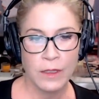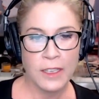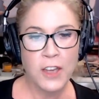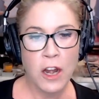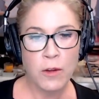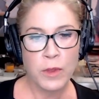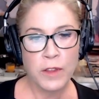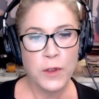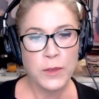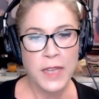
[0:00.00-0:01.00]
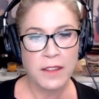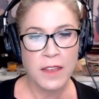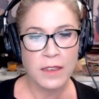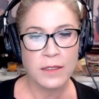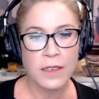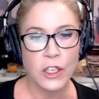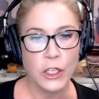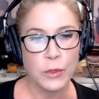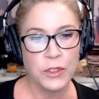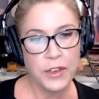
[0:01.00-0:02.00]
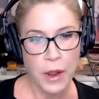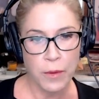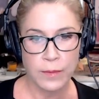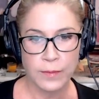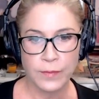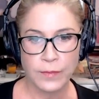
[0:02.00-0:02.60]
Let's start with a few tech things you should know.